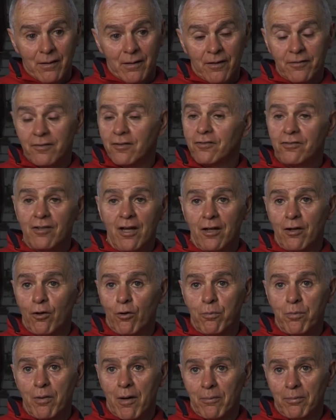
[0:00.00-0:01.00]
I says, yeah,
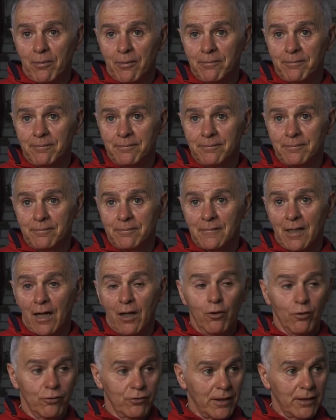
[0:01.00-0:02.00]
no problem. I
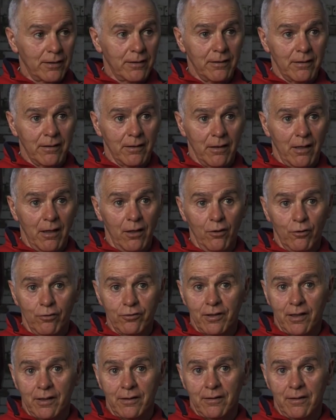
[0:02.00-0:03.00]
looked at the
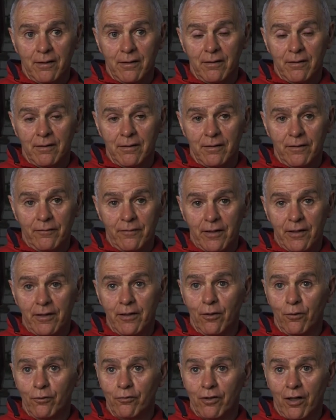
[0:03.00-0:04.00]

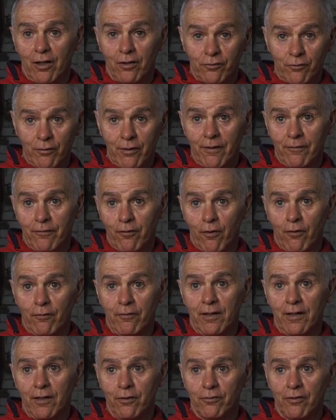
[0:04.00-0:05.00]
videos, I got 3 or 4
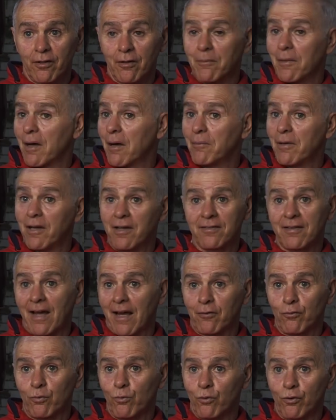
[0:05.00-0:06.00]
videos on them, and the
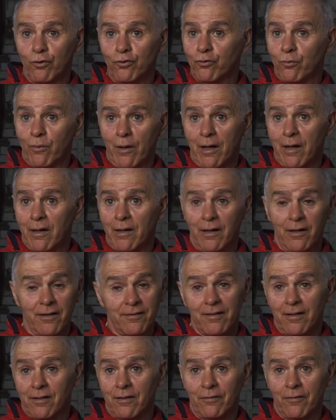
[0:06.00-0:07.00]
exact words were, and I
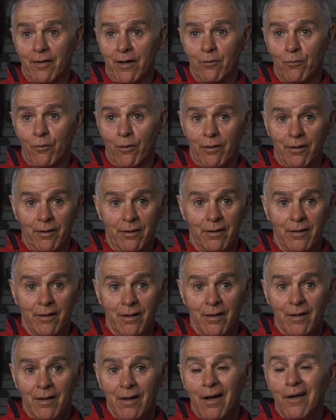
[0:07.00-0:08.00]
said to Frank Warren,
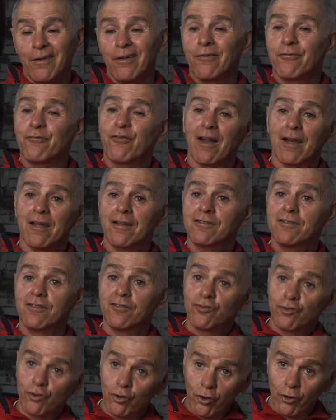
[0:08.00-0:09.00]
the fella's
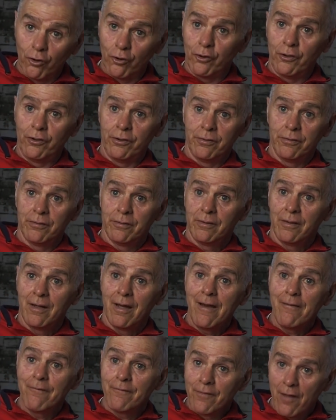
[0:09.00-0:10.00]
as good,
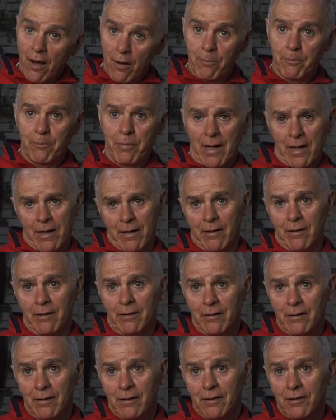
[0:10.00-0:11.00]
if not better,
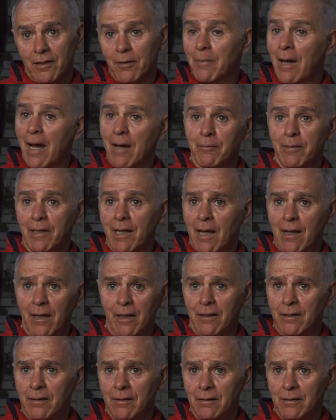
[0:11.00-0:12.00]
than Muhammad
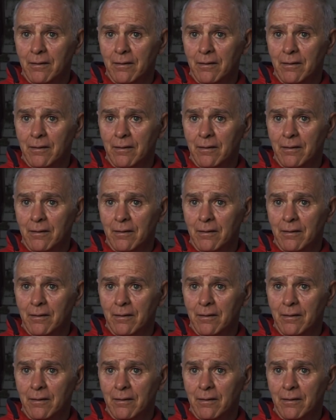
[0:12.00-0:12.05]
Ali.